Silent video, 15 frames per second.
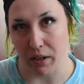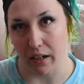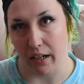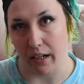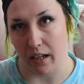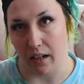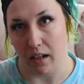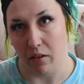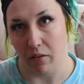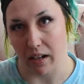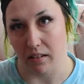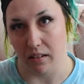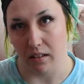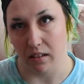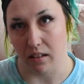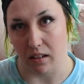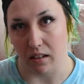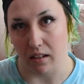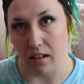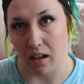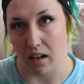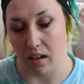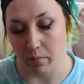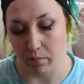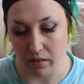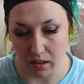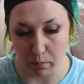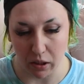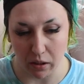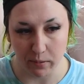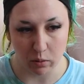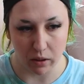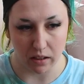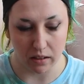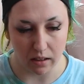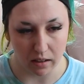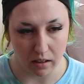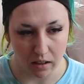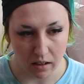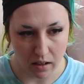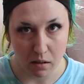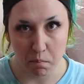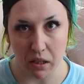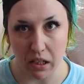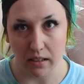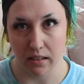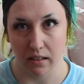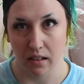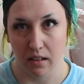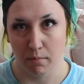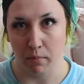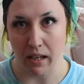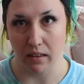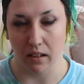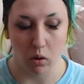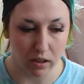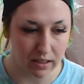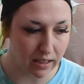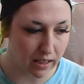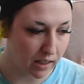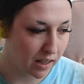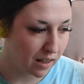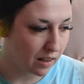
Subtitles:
area around the boobs where the piece met the corset.